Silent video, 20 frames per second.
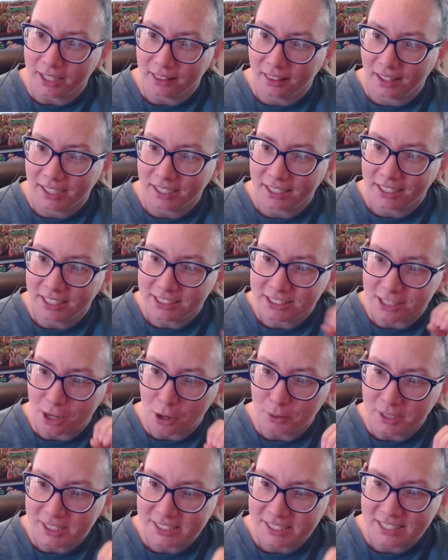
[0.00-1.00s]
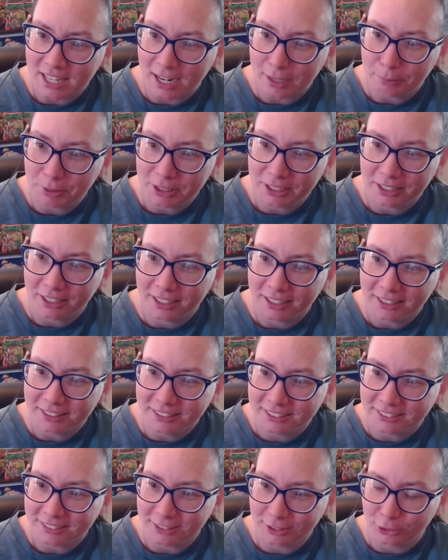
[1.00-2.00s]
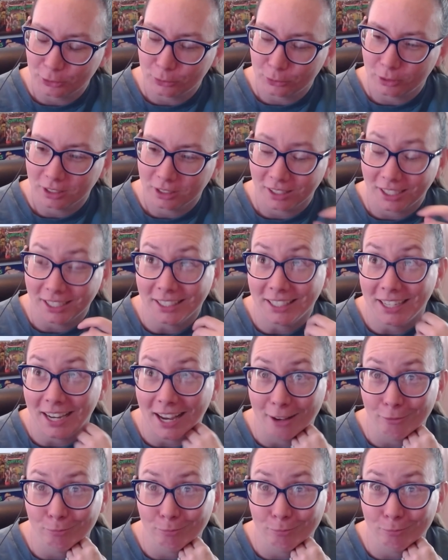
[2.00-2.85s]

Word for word: Like, he's always sniping at Lor, like, yeah,